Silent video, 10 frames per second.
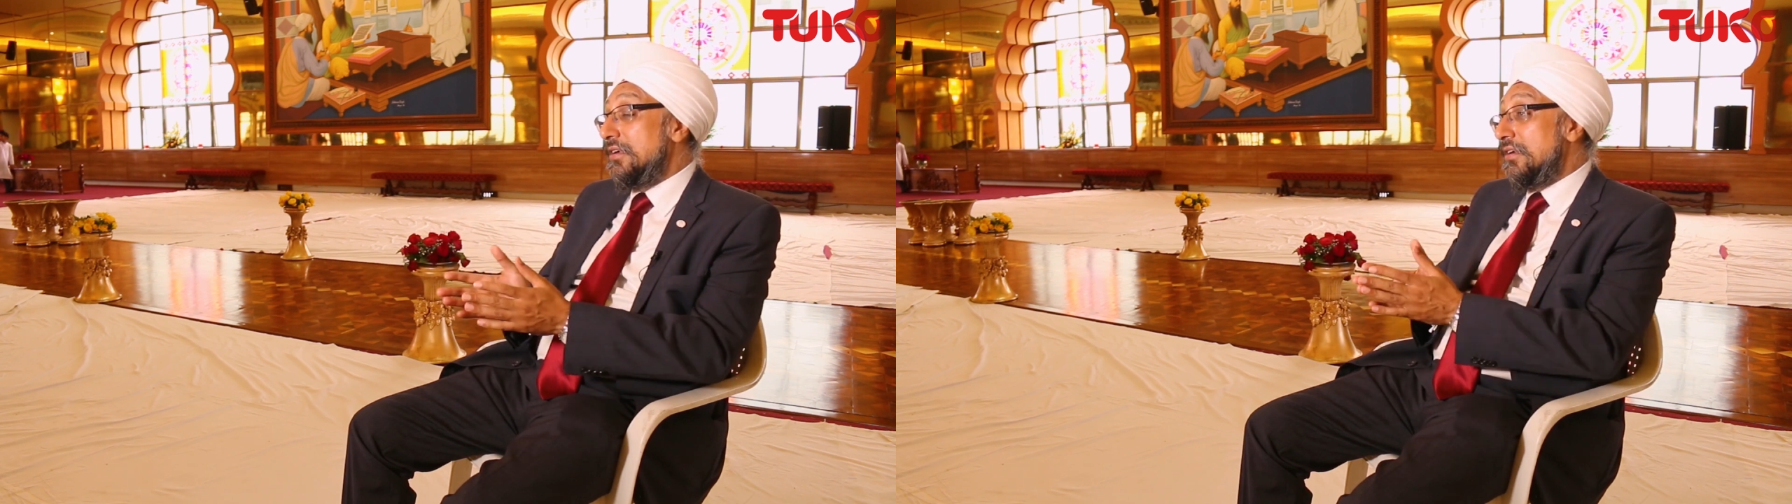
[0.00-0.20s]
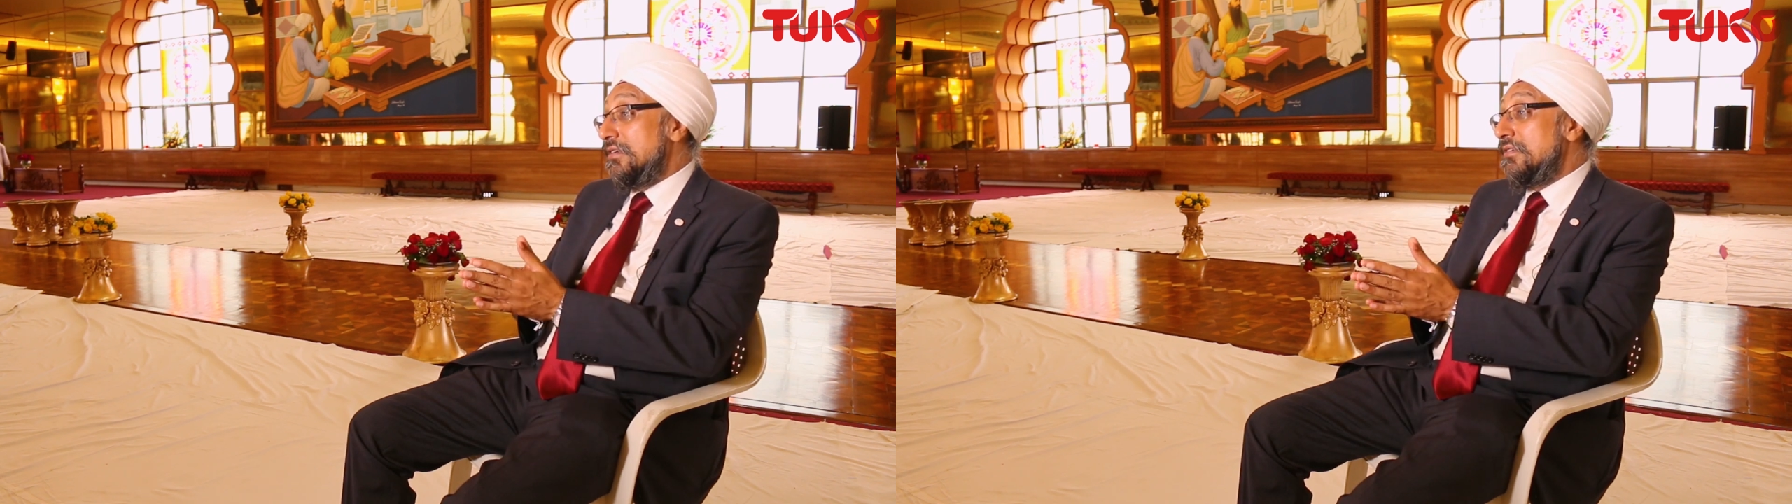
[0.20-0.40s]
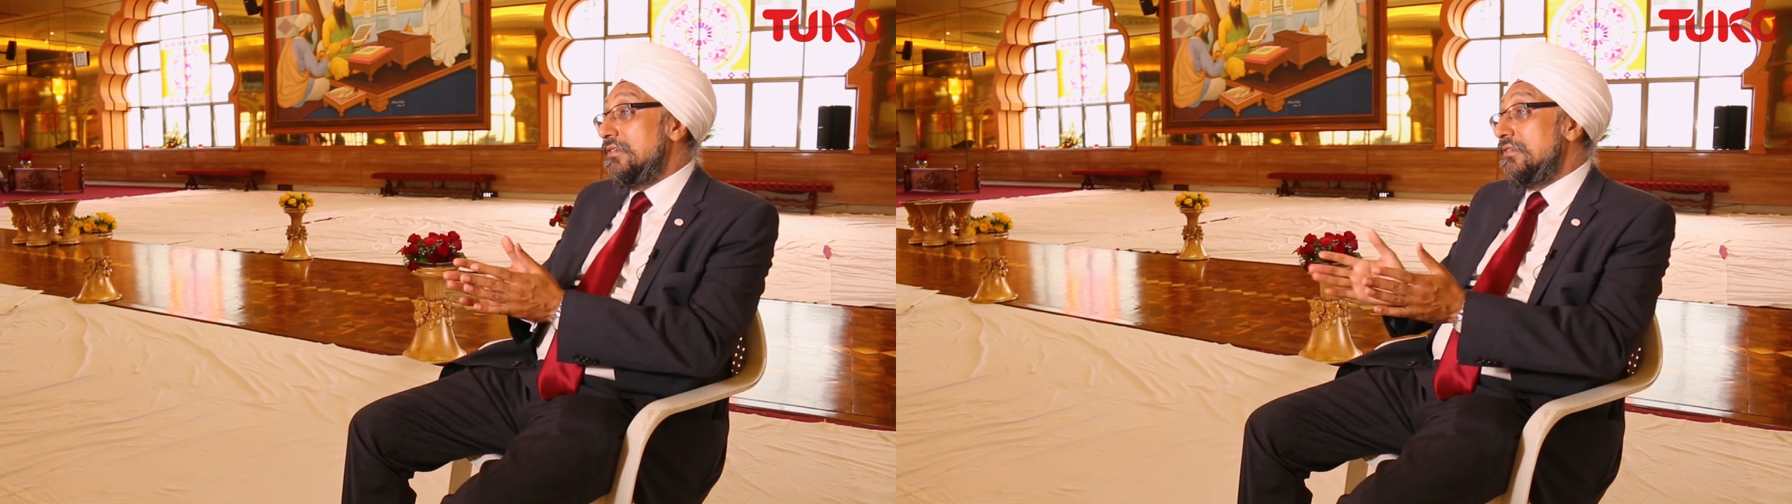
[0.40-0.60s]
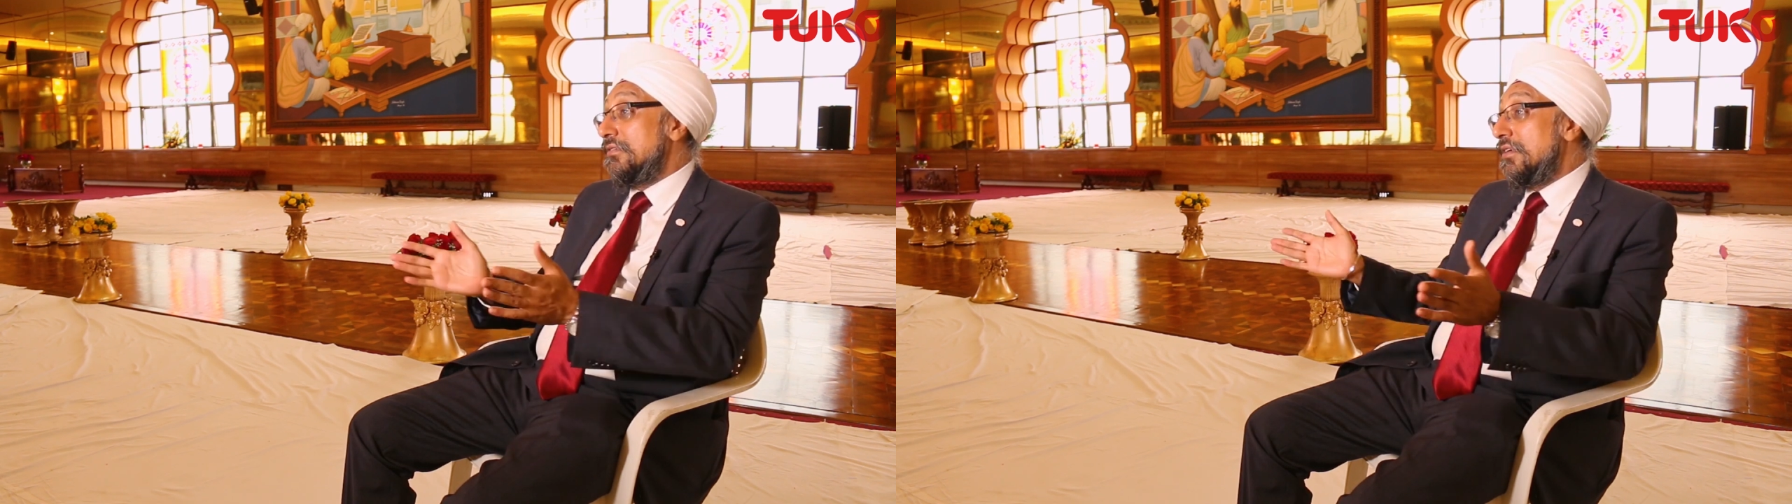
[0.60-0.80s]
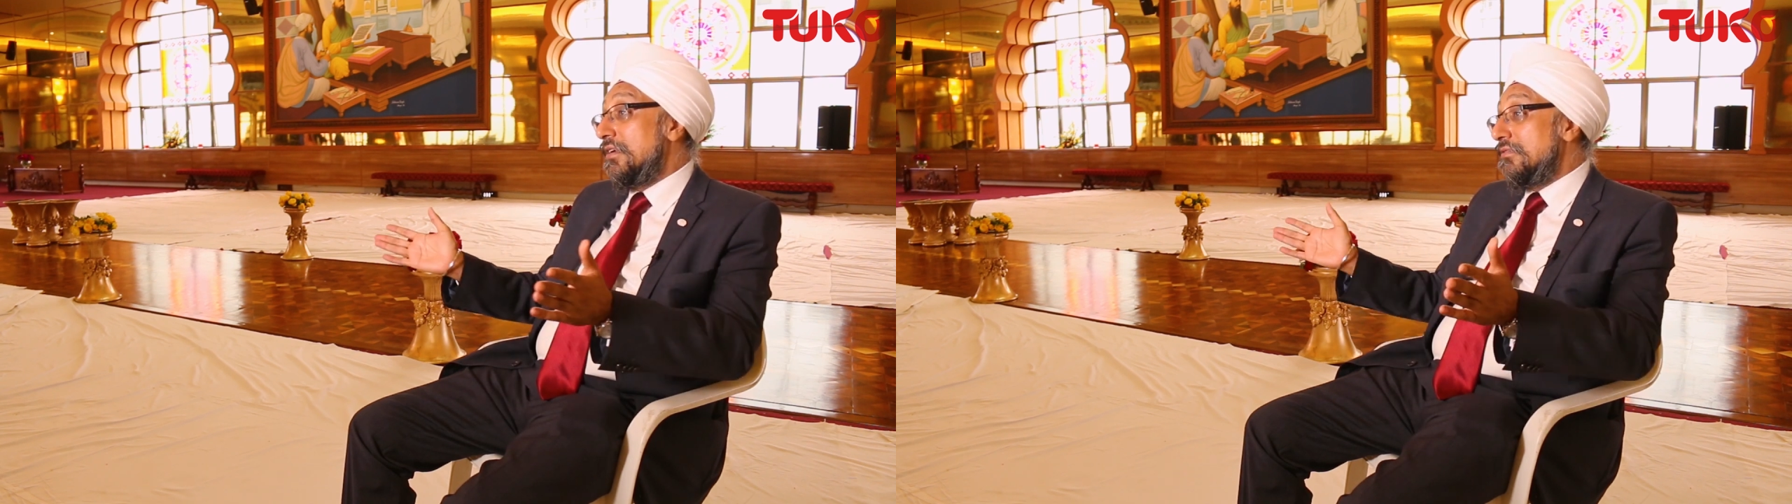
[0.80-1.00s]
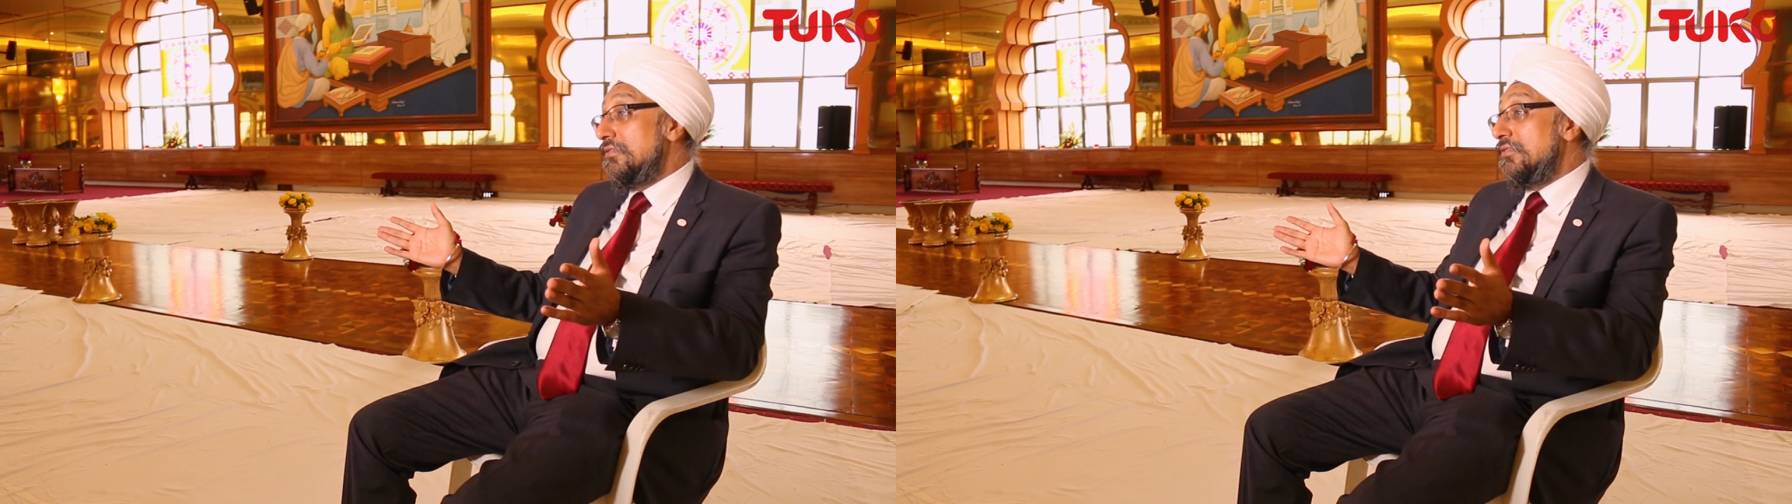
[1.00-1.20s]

and then